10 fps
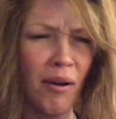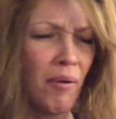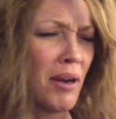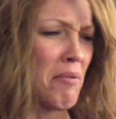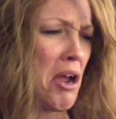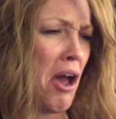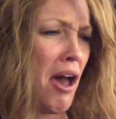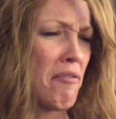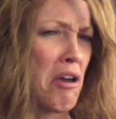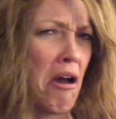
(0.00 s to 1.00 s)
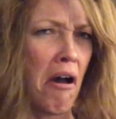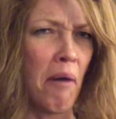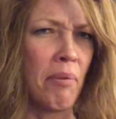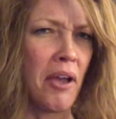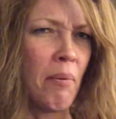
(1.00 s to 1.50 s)
what do we
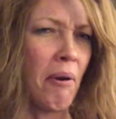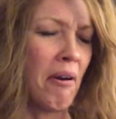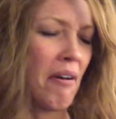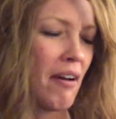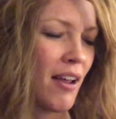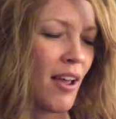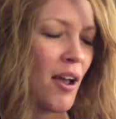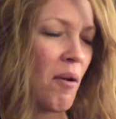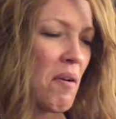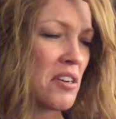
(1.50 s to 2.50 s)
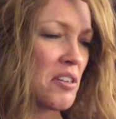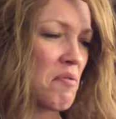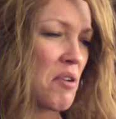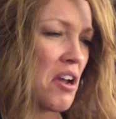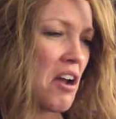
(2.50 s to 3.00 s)
have here, people? What
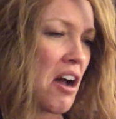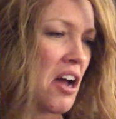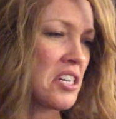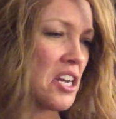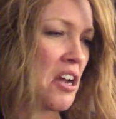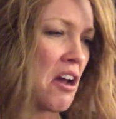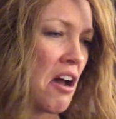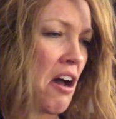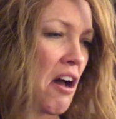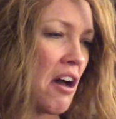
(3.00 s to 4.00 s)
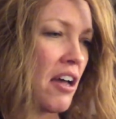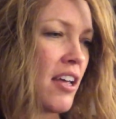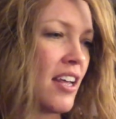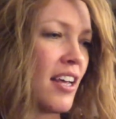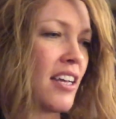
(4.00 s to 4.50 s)
have we got here?
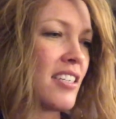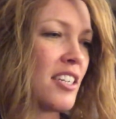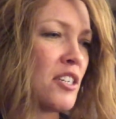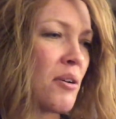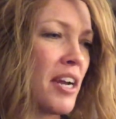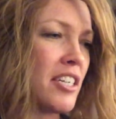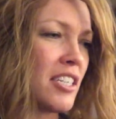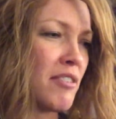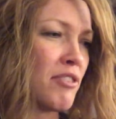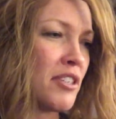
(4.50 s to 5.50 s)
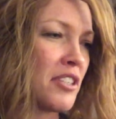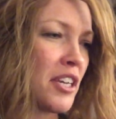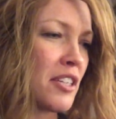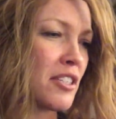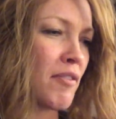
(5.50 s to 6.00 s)
A situation feels
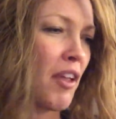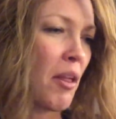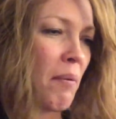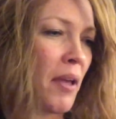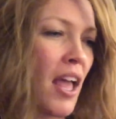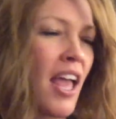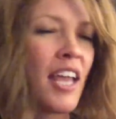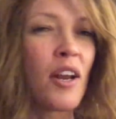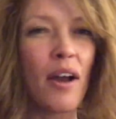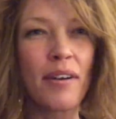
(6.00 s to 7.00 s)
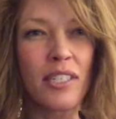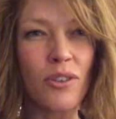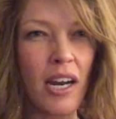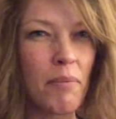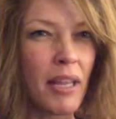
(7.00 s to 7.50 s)
like it's developing. You know, I always
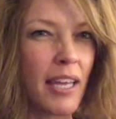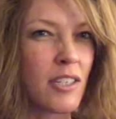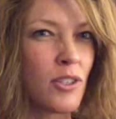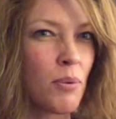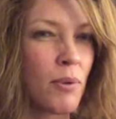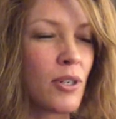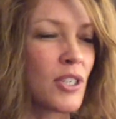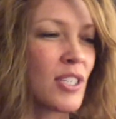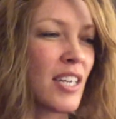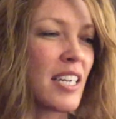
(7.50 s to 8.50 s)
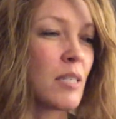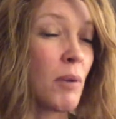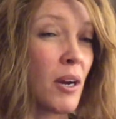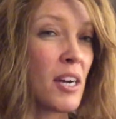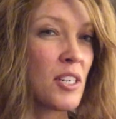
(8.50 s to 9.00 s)
try to be like super just like
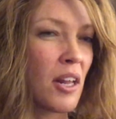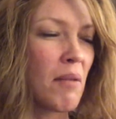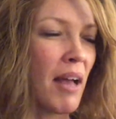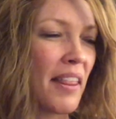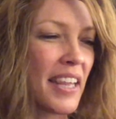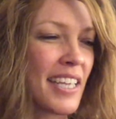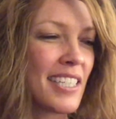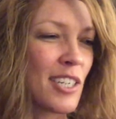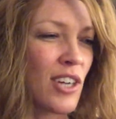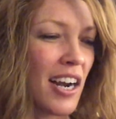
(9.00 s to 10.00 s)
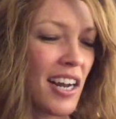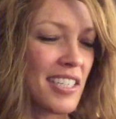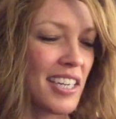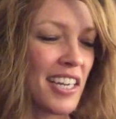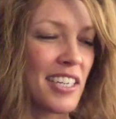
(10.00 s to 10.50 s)
spiritual about this and try
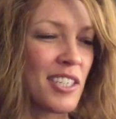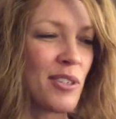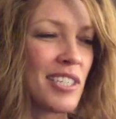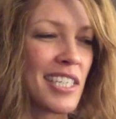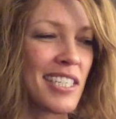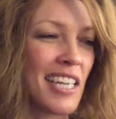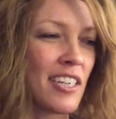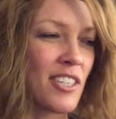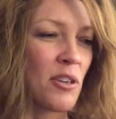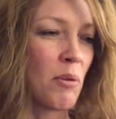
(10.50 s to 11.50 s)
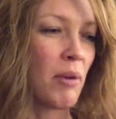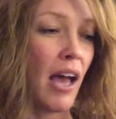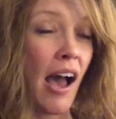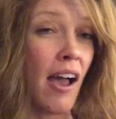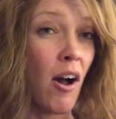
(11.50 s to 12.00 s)
not to get too sensational, but
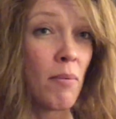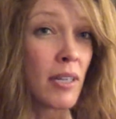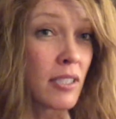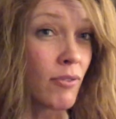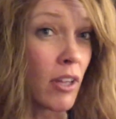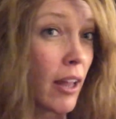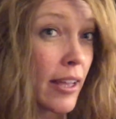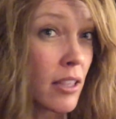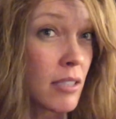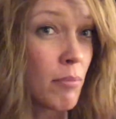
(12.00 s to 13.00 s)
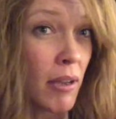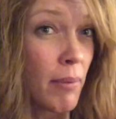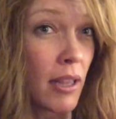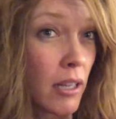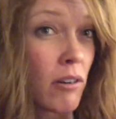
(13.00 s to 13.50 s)
I almost feel like this might
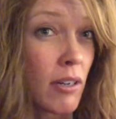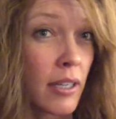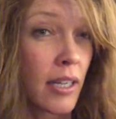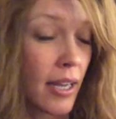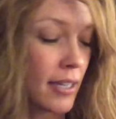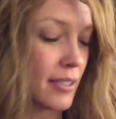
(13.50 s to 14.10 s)
be literally like